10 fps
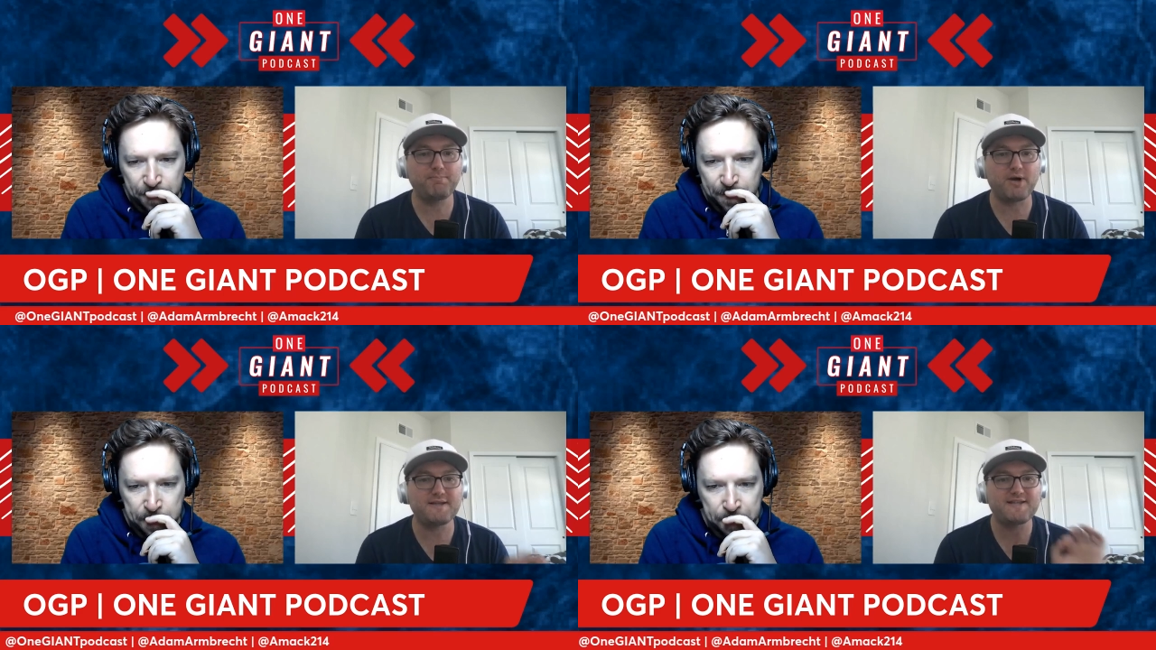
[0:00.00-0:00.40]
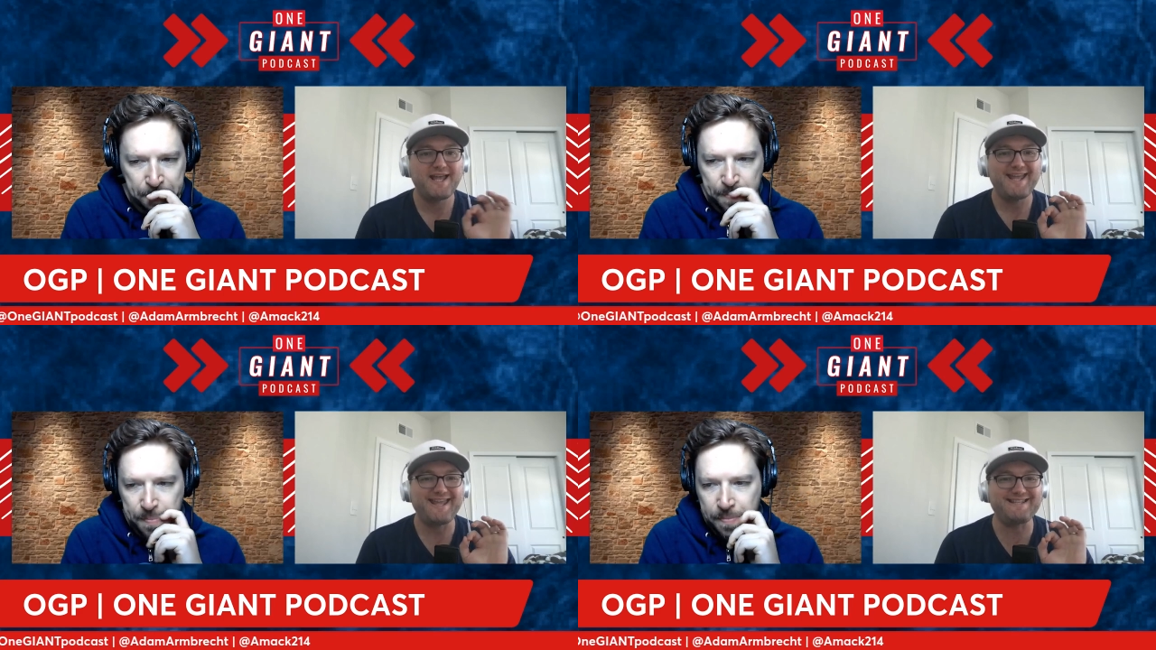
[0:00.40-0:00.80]
Speaker 1: Price
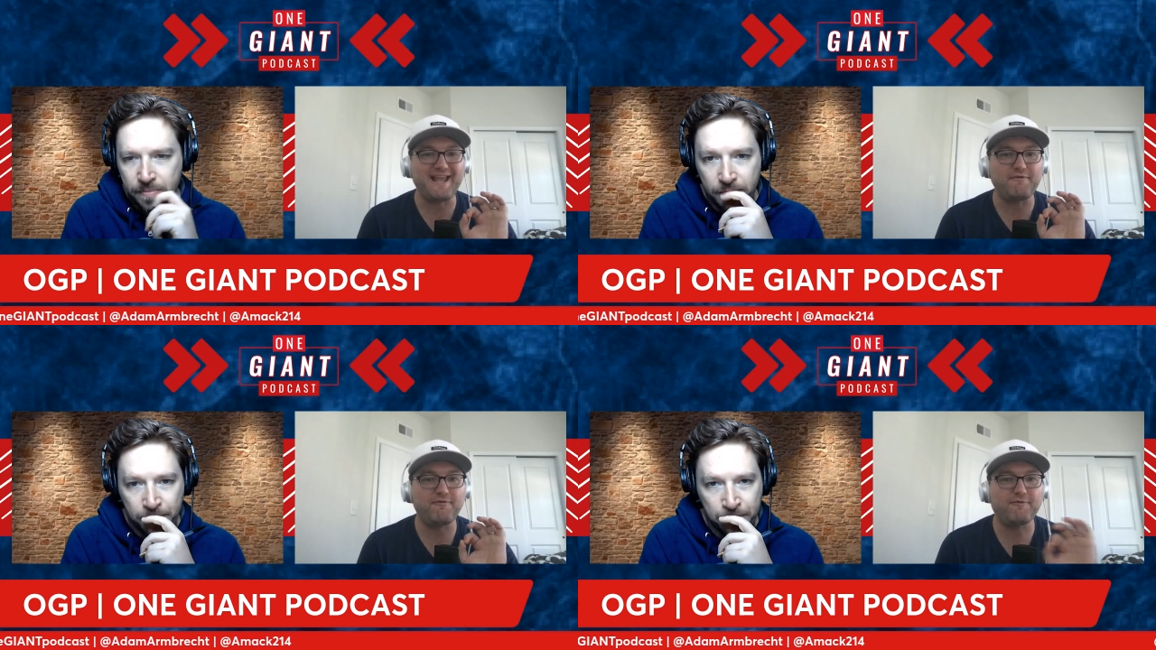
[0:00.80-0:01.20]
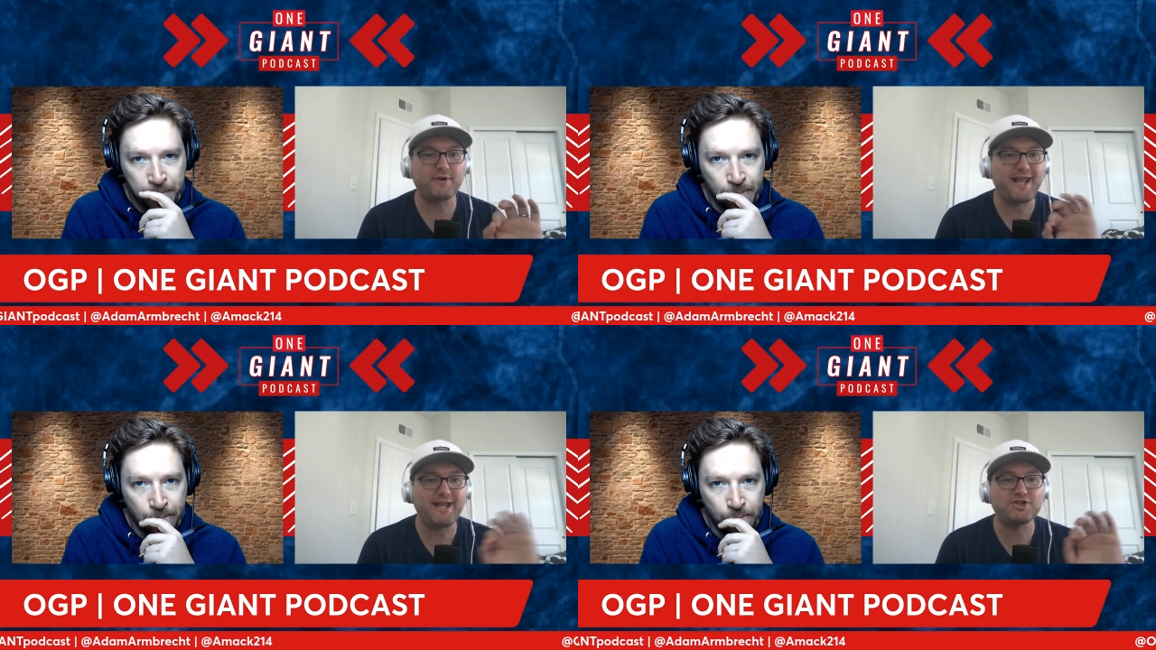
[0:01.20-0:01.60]
is a
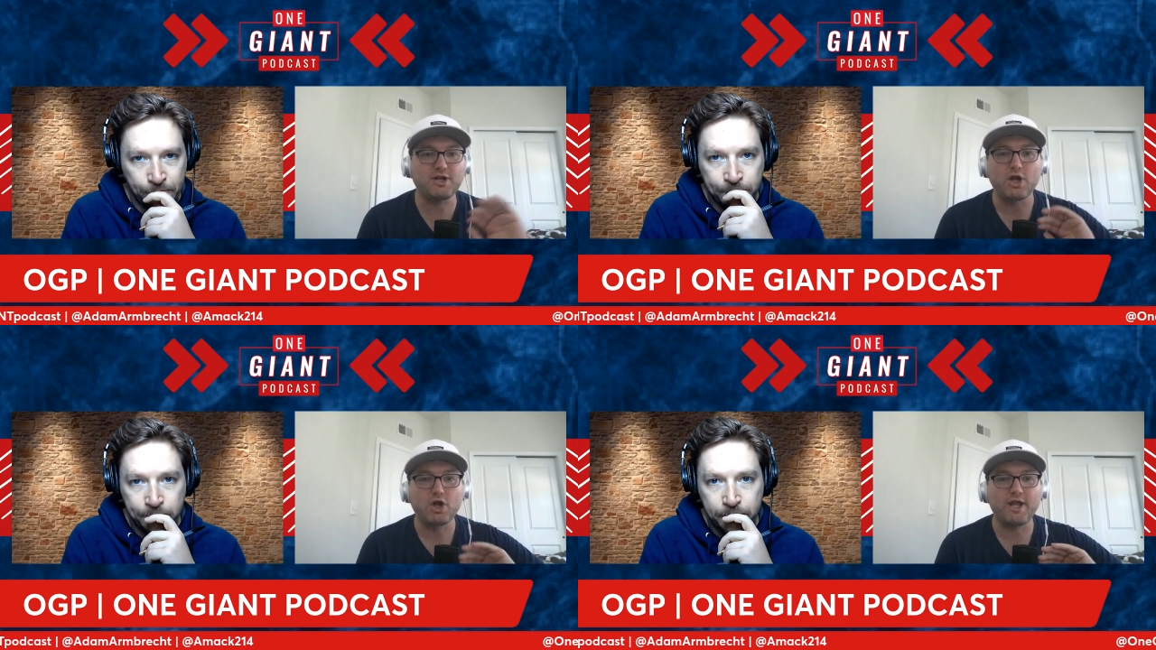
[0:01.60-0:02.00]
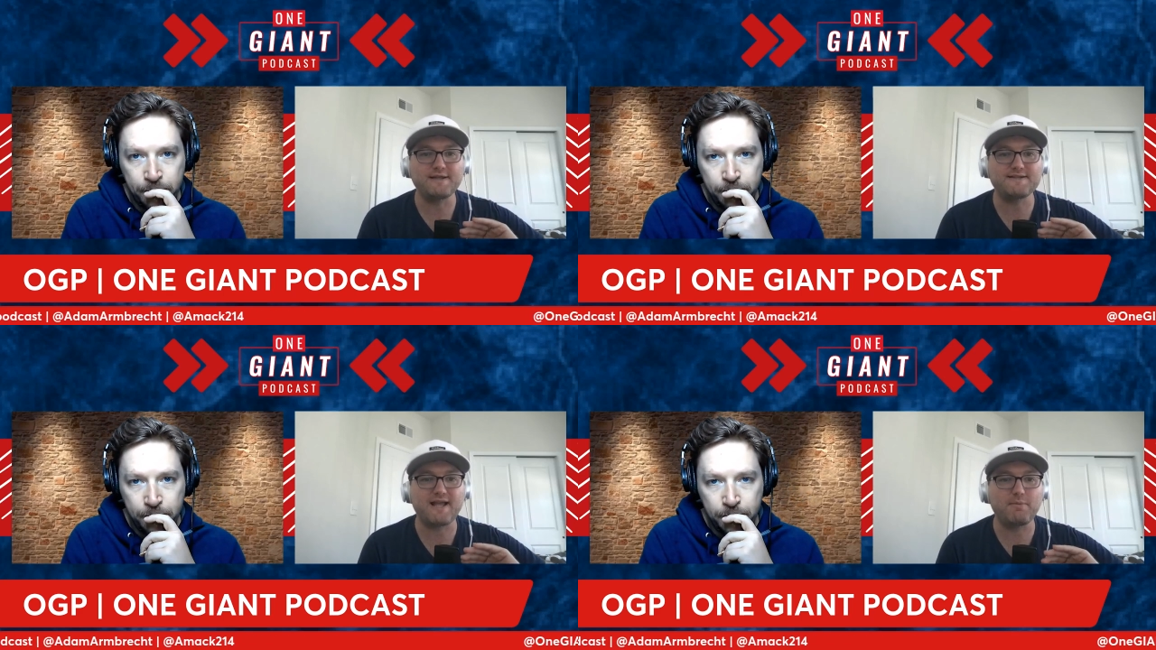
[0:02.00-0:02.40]
free agent,
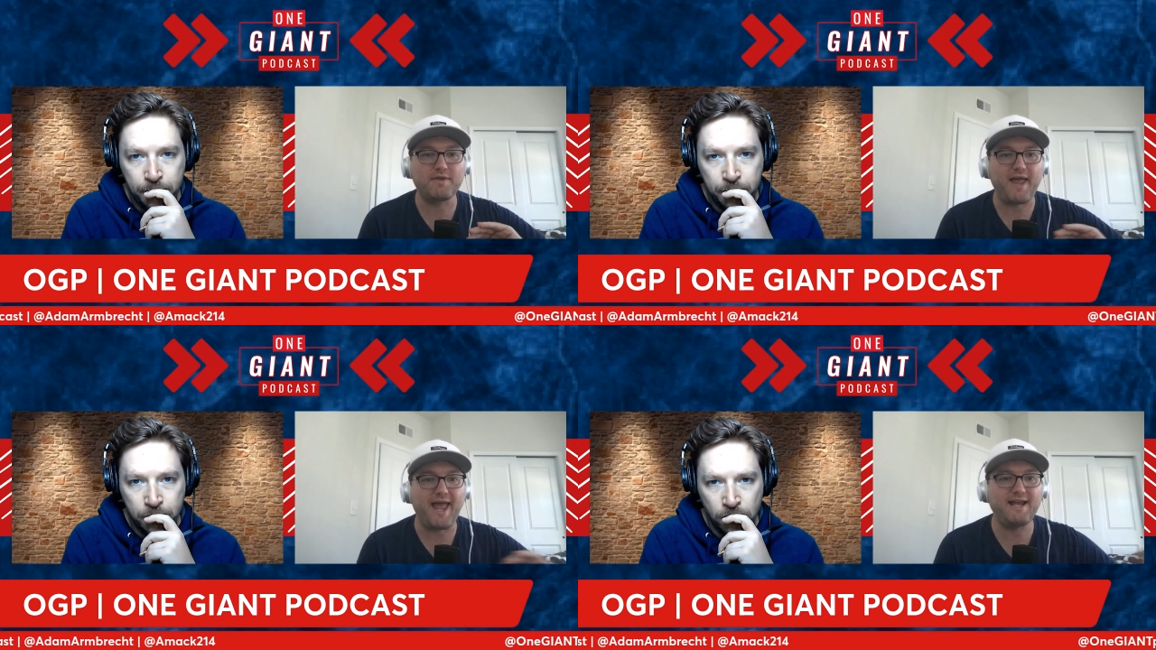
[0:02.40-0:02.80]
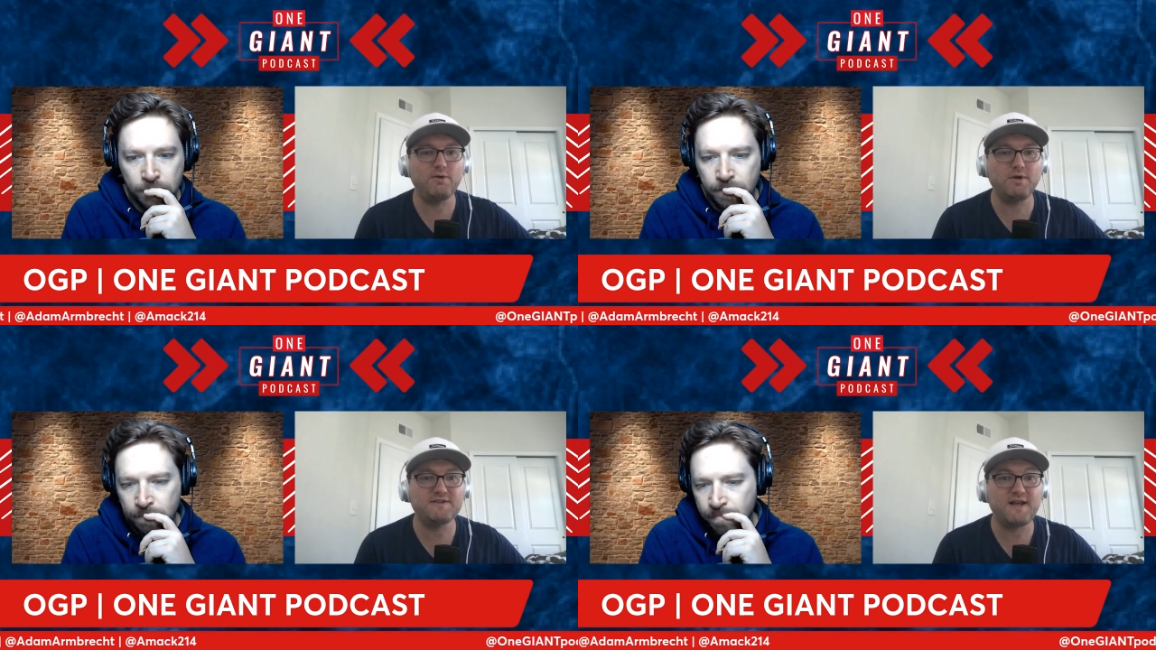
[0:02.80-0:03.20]
can sign with
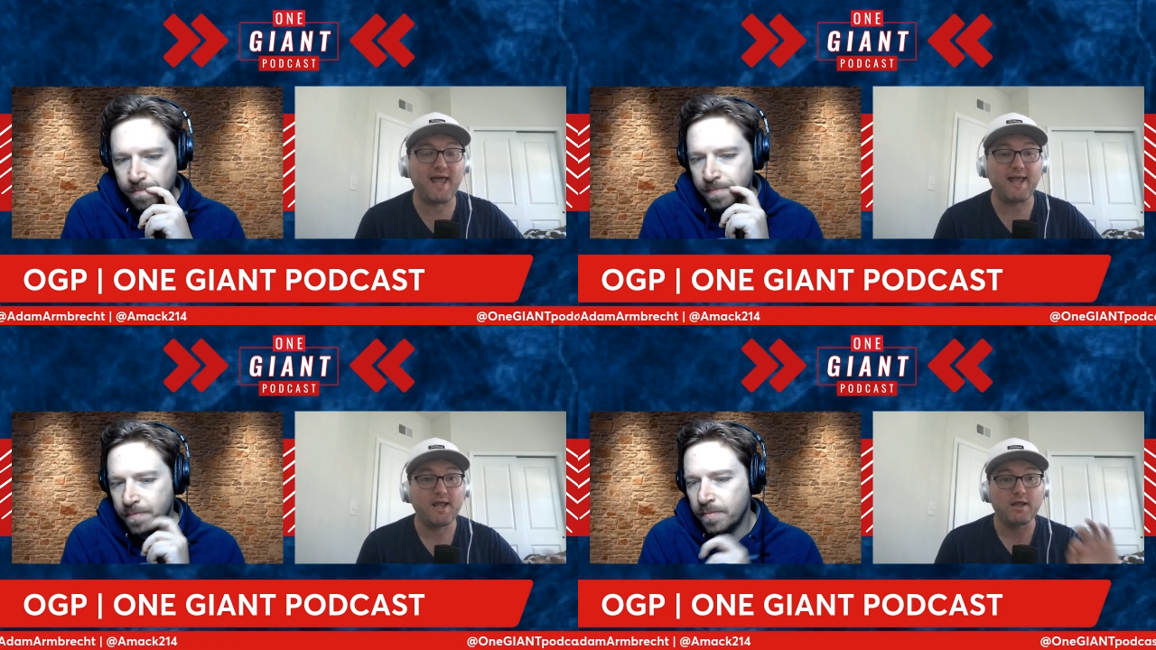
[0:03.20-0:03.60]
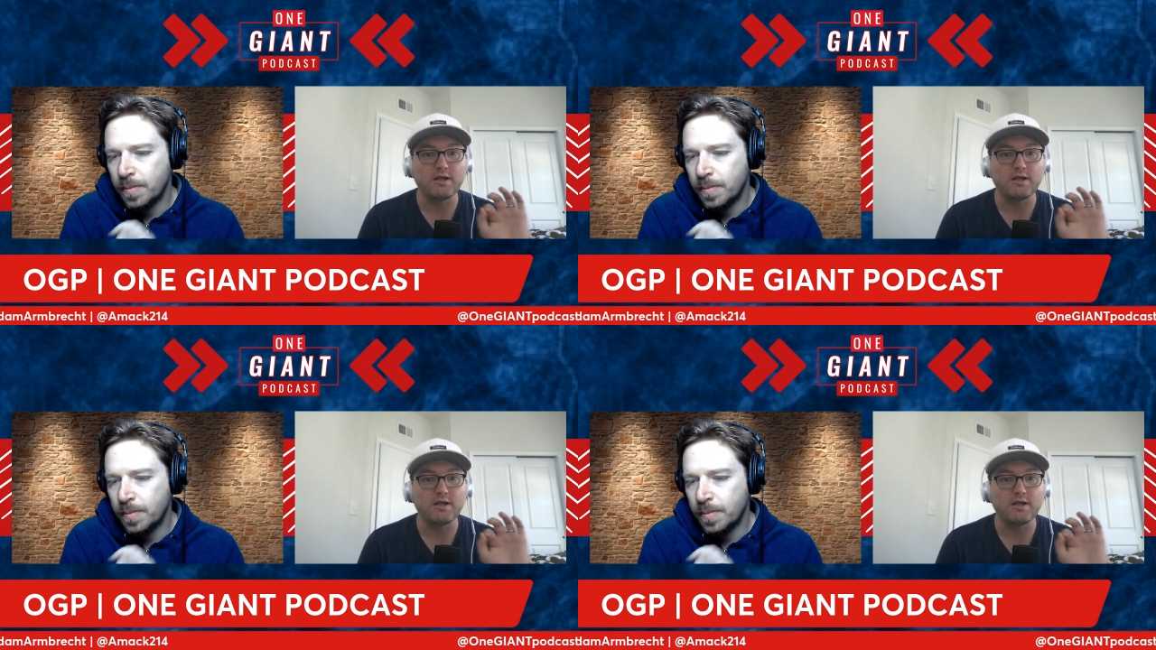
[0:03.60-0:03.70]
anyone today.